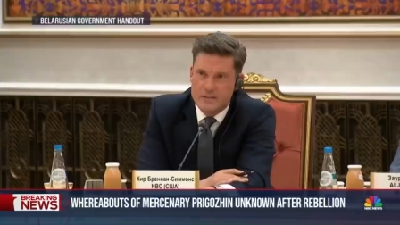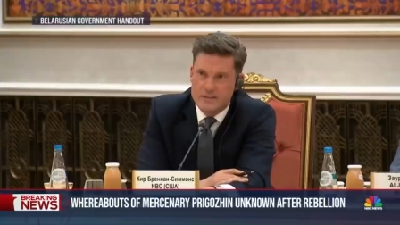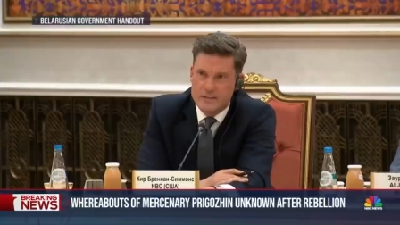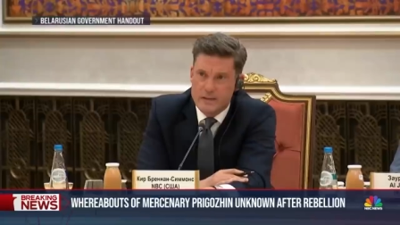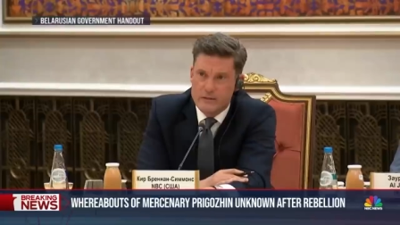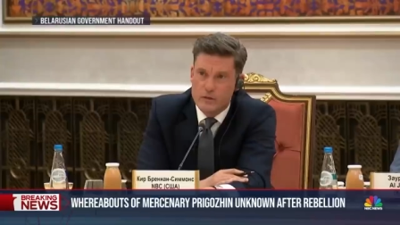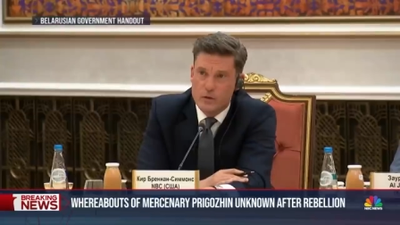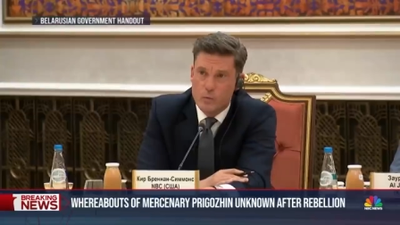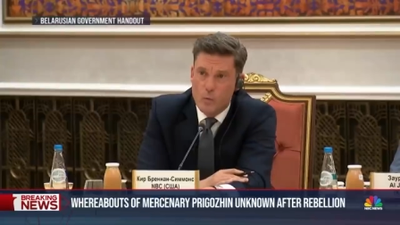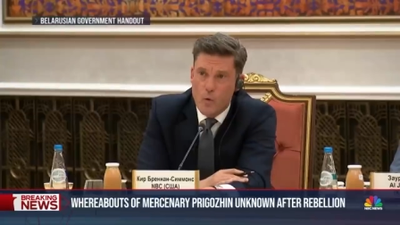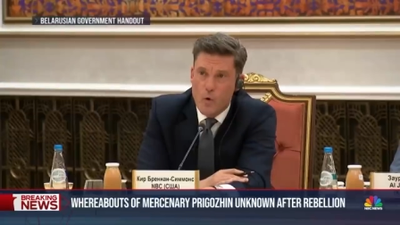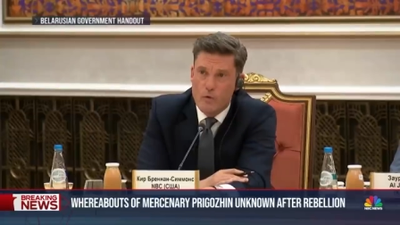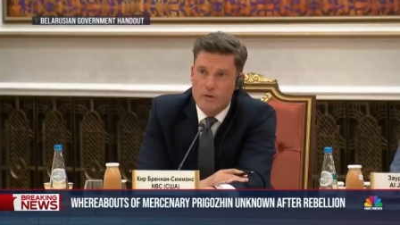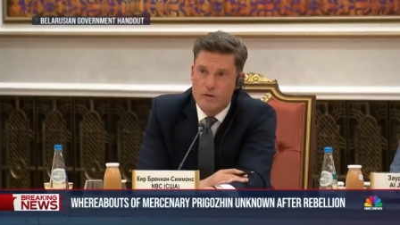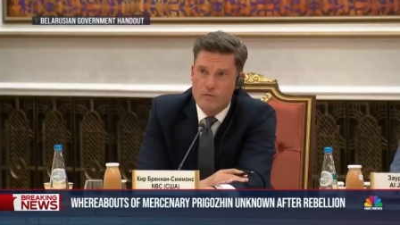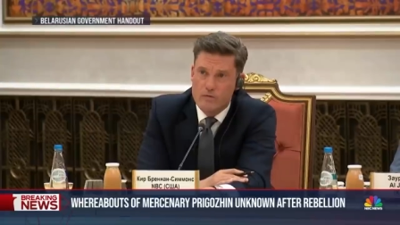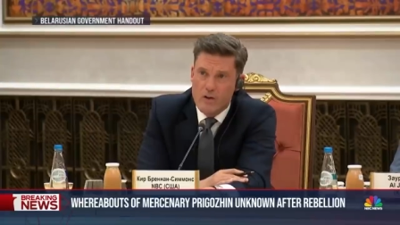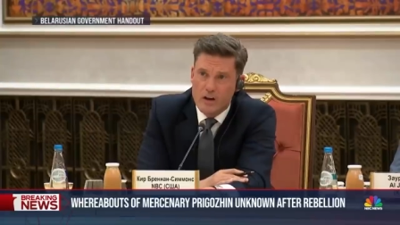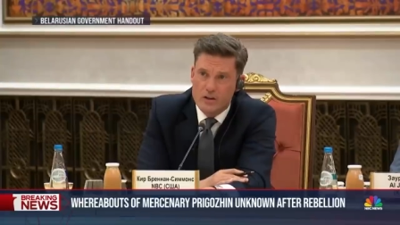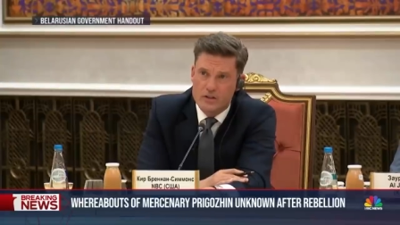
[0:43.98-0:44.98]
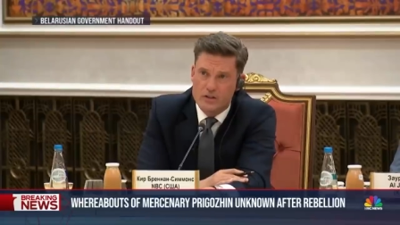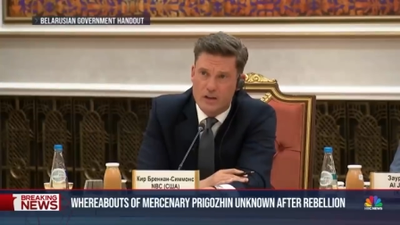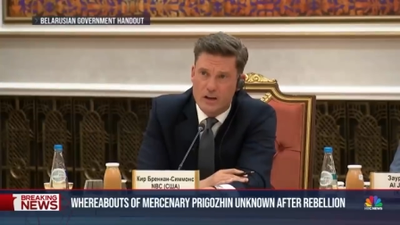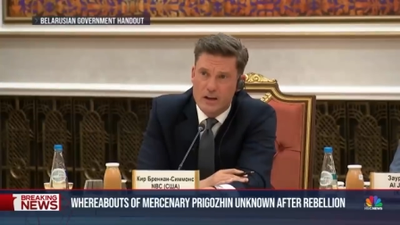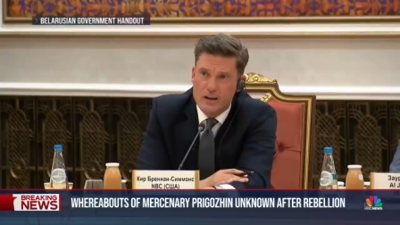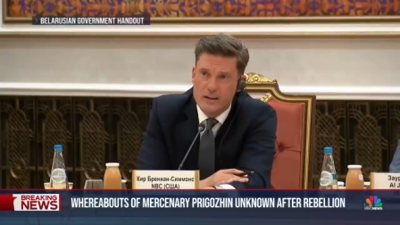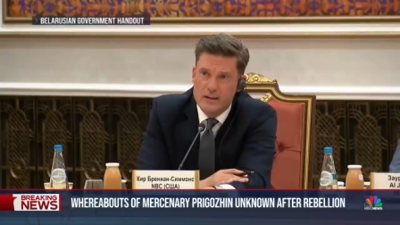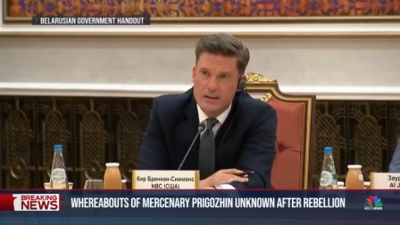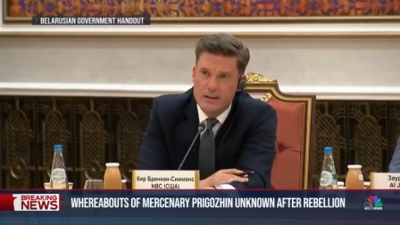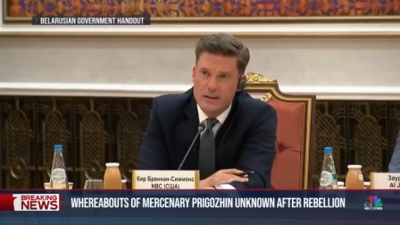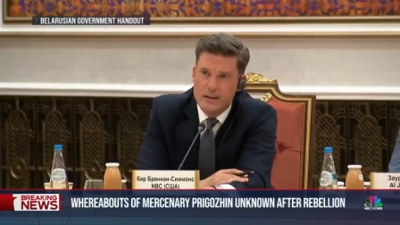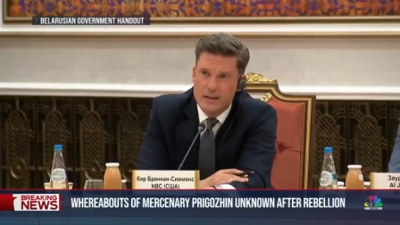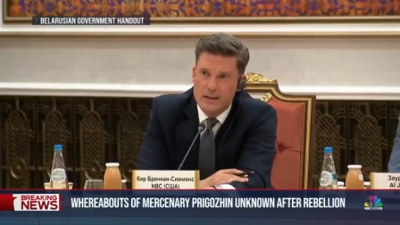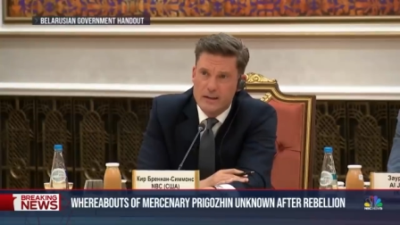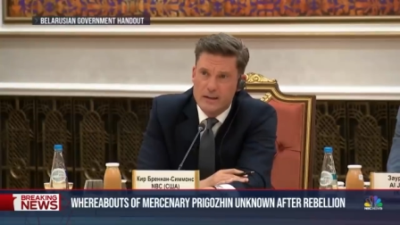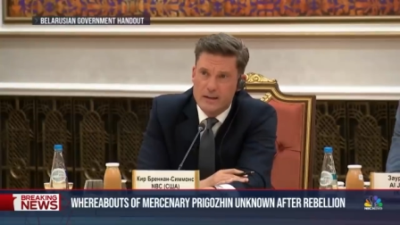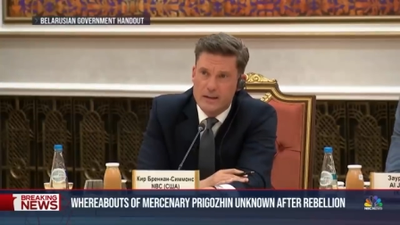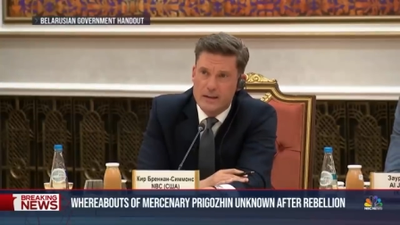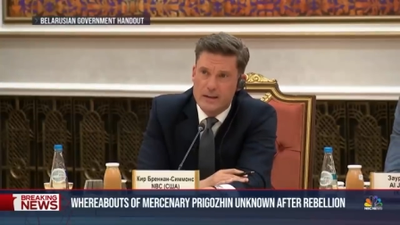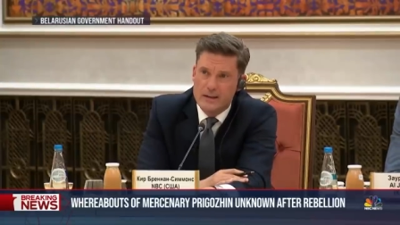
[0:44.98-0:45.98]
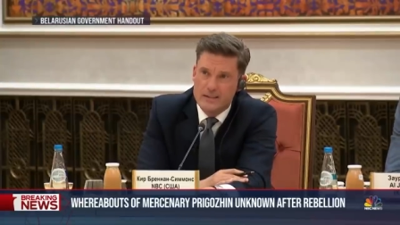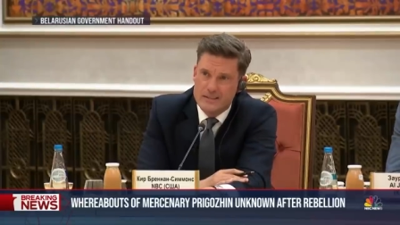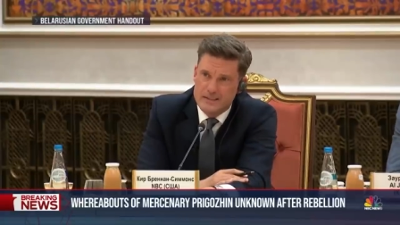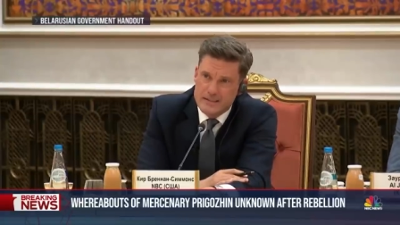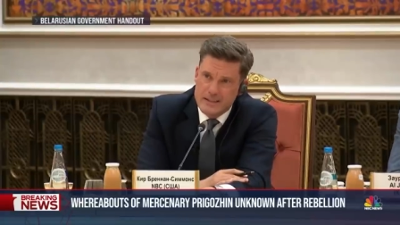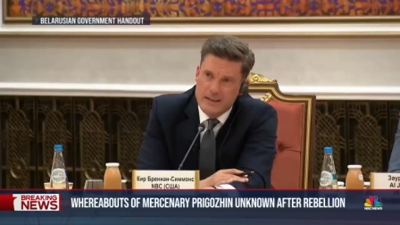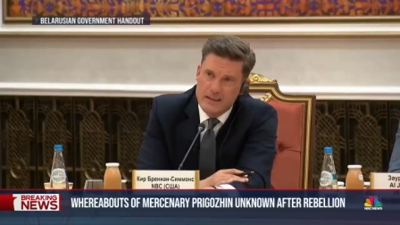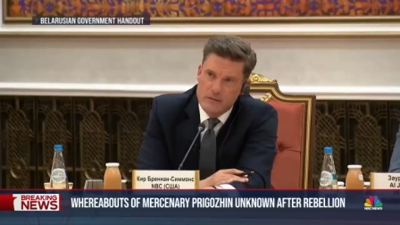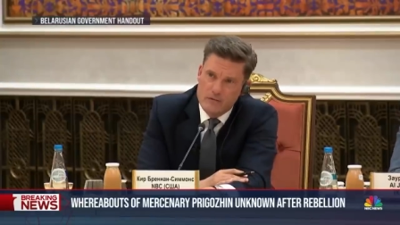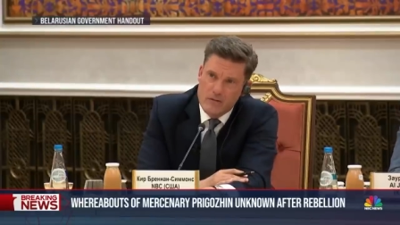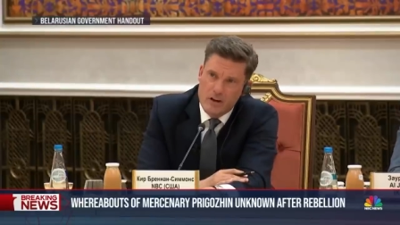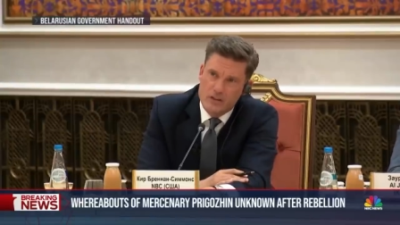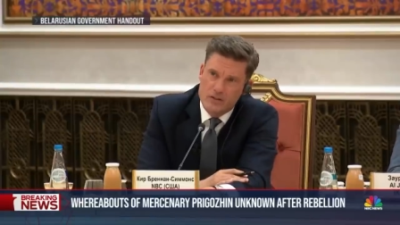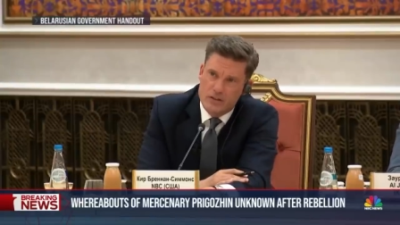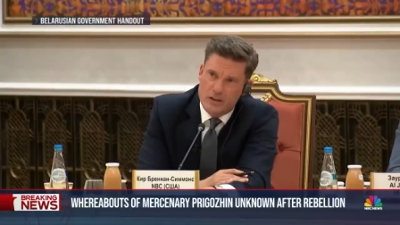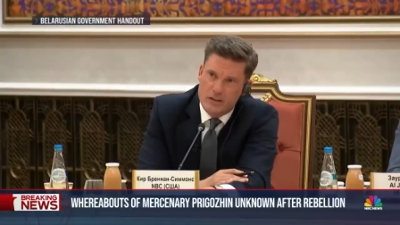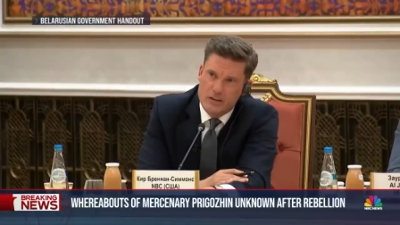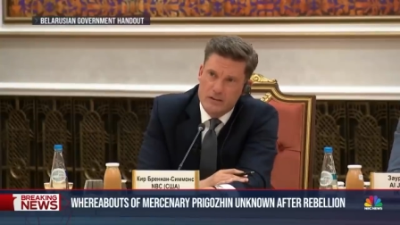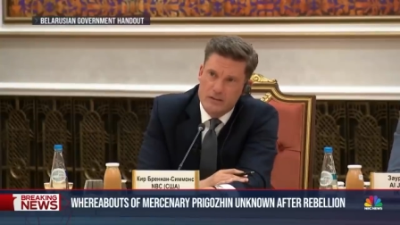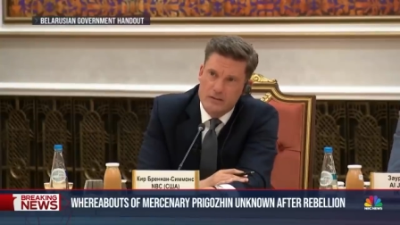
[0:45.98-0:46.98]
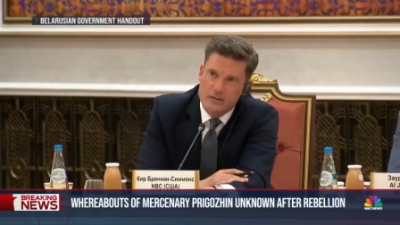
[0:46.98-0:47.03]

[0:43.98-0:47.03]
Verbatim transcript: a civil war in Russia is still in Russia.